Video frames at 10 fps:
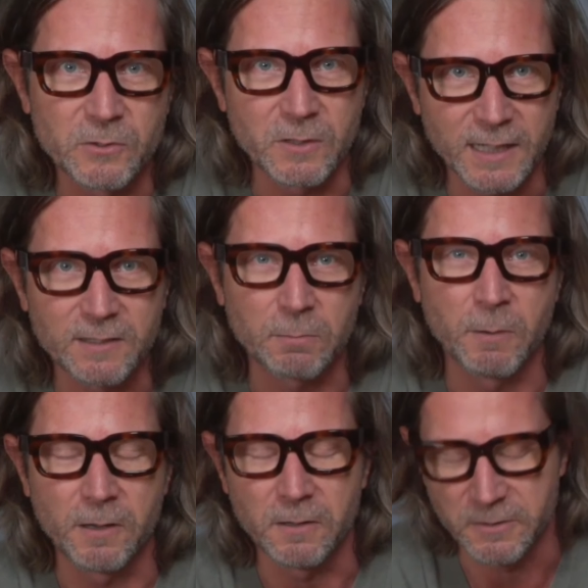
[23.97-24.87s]
So let's
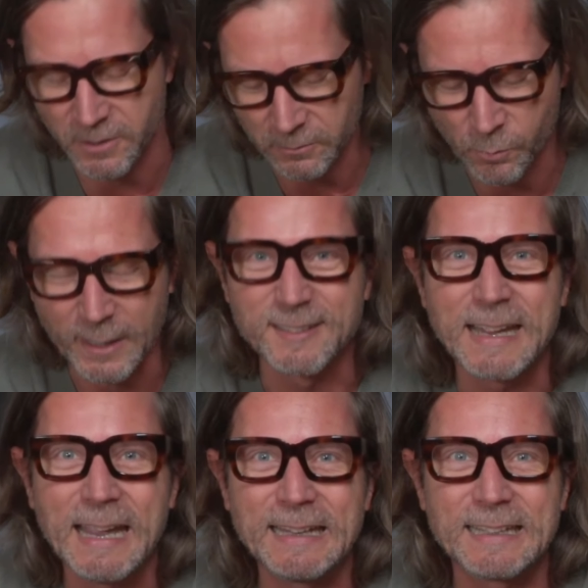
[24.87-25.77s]
not waste
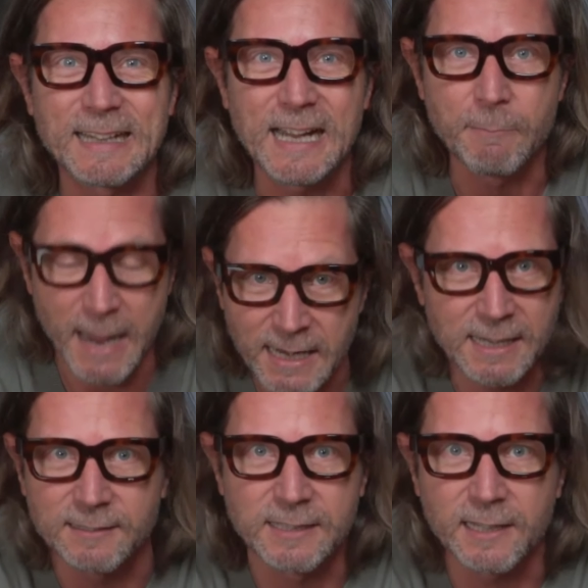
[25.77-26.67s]
any time and
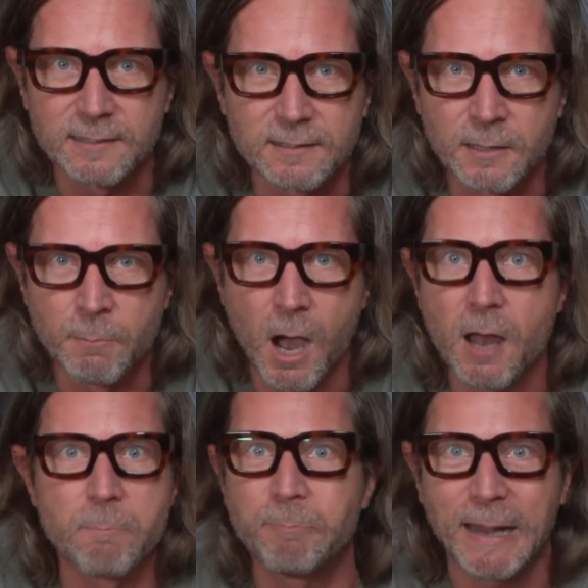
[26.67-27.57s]
let's get some
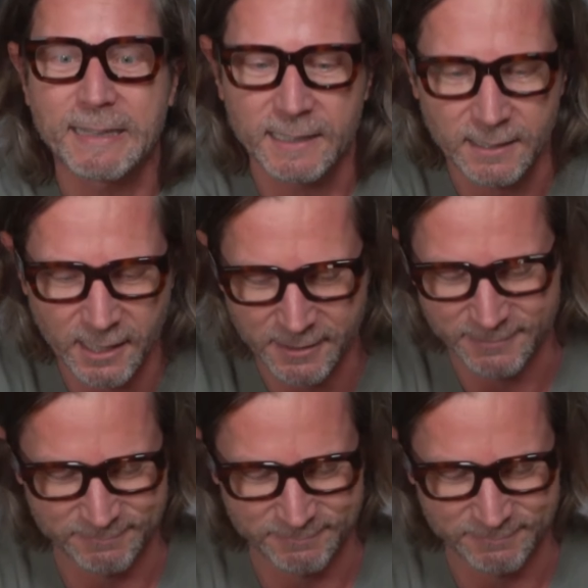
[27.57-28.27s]
unpacking done.